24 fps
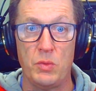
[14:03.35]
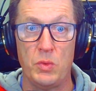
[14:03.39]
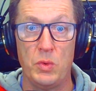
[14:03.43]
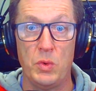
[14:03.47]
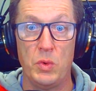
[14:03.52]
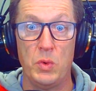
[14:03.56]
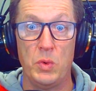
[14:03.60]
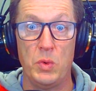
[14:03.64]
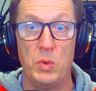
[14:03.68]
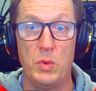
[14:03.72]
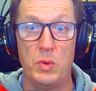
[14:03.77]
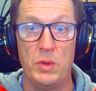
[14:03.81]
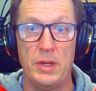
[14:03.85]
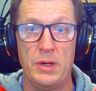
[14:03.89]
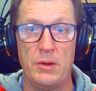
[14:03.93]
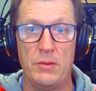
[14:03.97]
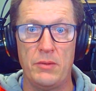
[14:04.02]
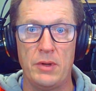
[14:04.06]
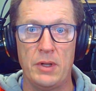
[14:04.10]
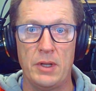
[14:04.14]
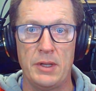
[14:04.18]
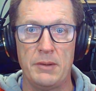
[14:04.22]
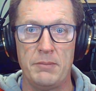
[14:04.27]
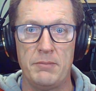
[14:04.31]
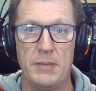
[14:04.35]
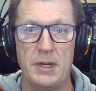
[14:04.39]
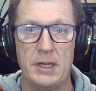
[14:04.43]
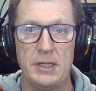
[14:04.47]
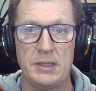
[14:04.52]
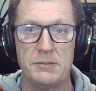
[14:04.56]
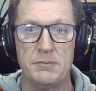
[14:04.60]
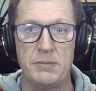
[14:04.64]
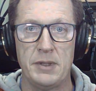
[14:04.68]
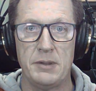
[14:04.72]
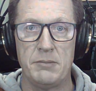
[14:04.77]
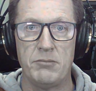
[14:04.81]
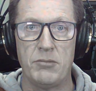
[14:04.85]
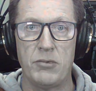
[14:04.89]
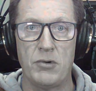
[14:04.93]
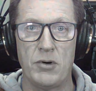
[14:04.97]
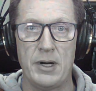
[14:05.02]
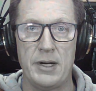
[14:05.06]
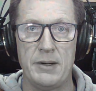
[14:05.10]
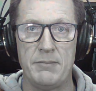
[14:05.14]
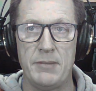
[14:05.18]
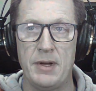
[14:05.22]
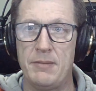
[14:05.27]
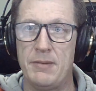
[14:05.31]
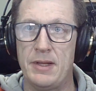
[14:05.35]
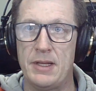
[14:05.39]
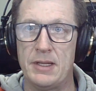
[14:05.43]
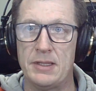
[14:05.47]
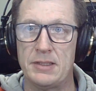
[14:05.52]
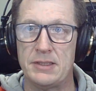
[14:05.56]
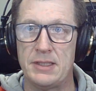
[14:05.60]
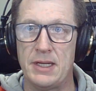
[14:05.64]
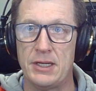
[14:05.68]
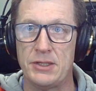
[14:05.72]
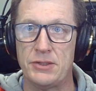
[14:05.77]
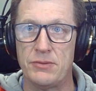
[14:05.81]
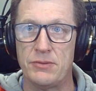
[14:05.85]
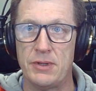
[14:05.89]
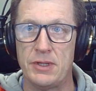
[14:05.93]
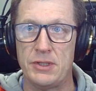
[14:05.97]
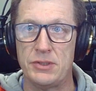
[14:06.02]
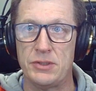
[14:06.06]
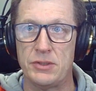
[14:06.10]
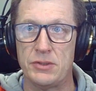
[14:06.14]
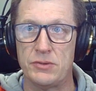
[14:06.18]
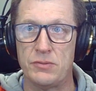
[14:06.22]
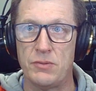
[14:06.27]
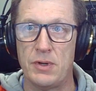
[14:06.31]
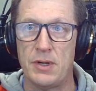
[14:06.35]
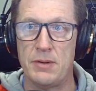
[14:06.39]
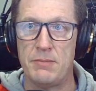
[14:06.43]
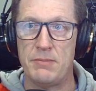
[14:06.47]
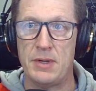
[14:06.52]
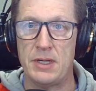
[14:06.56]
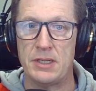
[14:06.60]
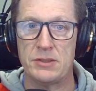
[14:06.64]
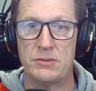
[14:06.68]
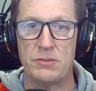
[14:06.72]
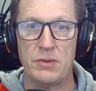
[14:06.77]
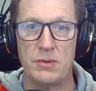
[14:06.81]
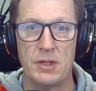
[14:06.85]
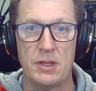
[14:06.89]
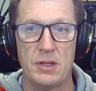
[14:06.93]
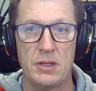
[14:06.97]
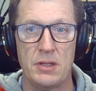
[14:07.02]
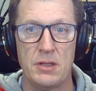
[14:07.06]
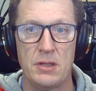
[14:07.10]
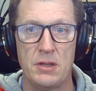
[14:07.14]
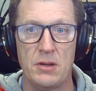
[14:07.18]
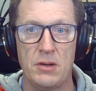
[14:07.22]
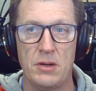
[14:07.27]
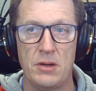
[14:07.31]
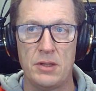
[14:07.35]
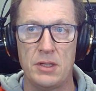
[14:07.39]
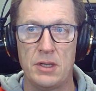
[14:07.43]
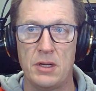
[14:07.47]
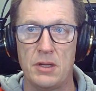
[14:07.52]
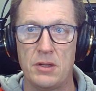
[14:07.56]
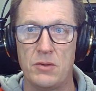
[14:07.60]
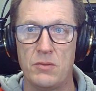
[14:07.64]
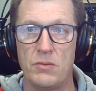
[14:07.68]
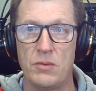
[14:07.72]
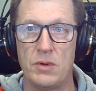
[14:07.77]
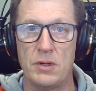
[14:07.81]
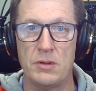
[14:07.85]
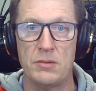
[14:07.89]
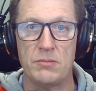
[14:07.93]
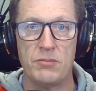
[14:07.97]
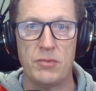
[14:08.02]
Woo, that really makes me bright. Maybe the saturation is what I mess with on the other one.